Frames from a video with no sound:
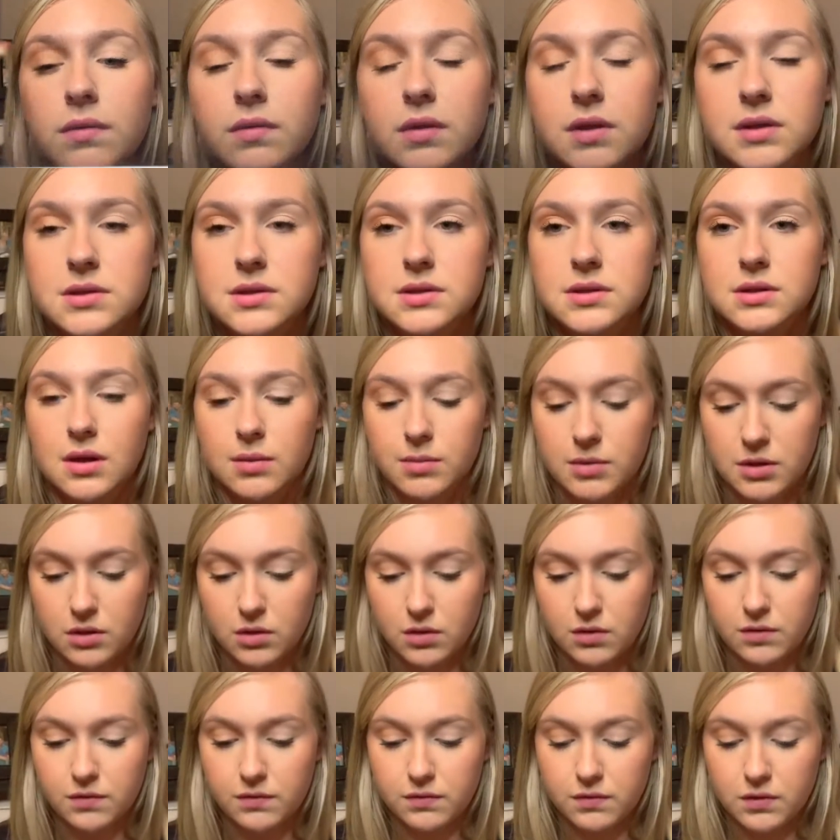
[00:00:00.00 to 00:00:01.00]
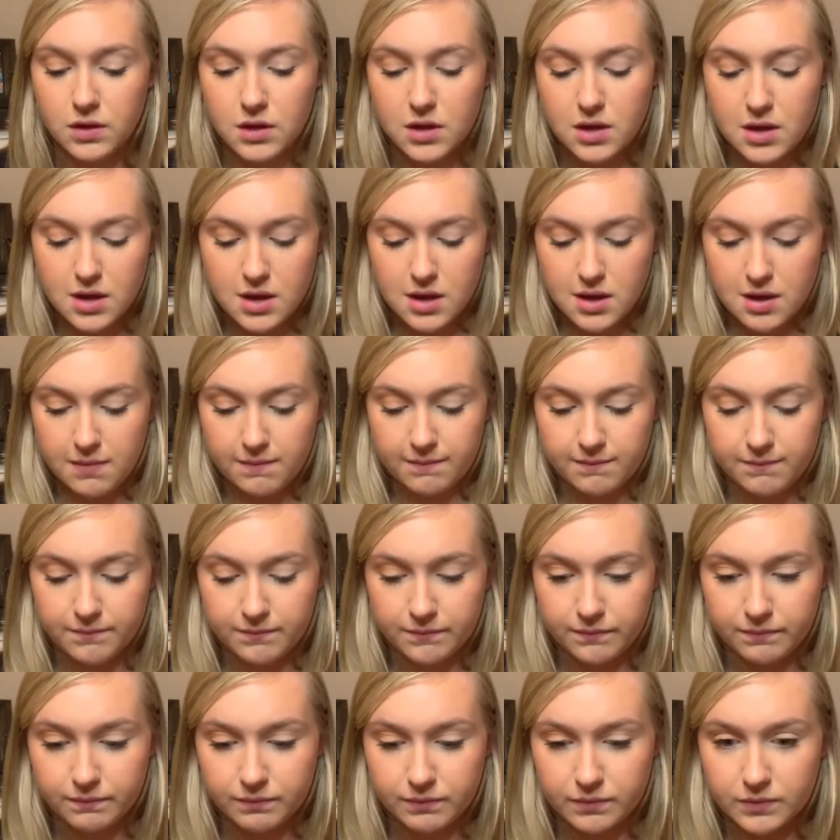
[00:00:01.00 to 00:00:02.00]
of this is coming off.
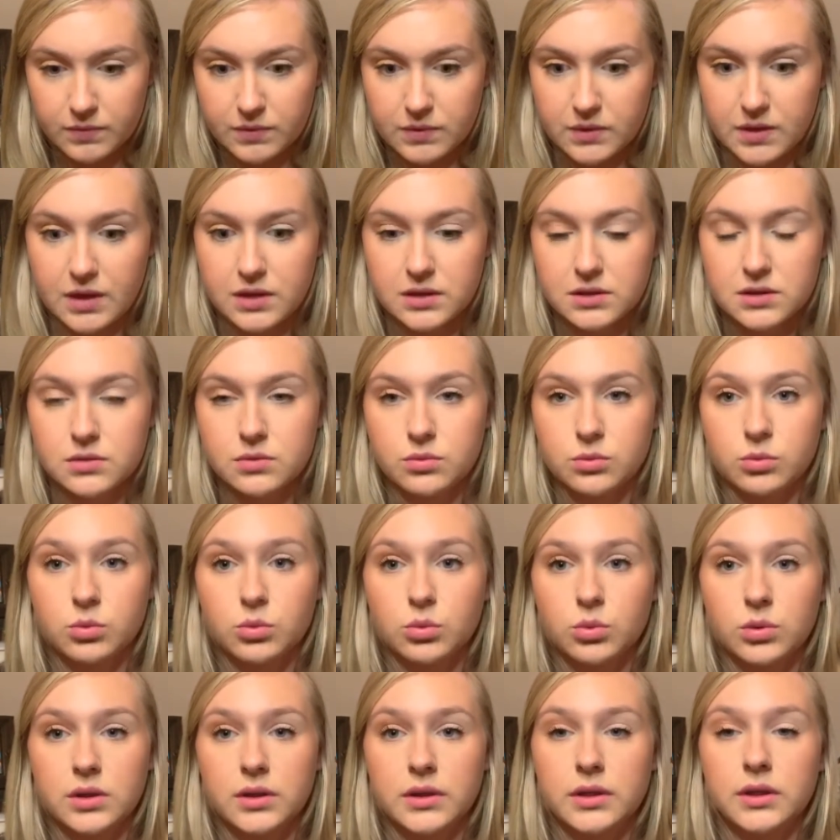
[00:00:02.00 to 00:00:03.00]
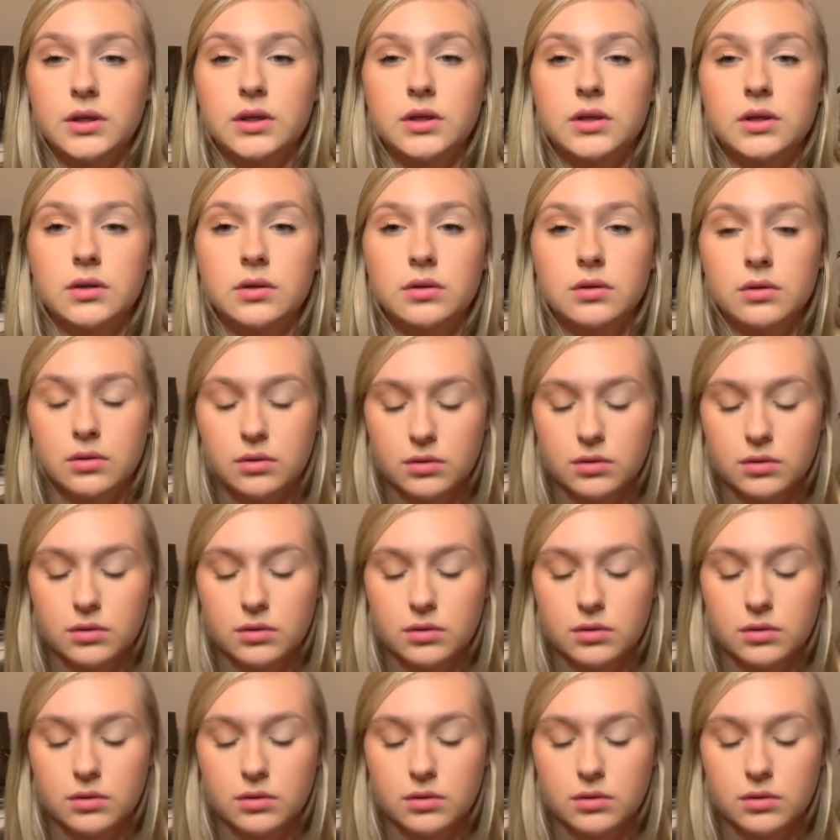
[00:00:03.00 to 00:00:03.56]
That's really good.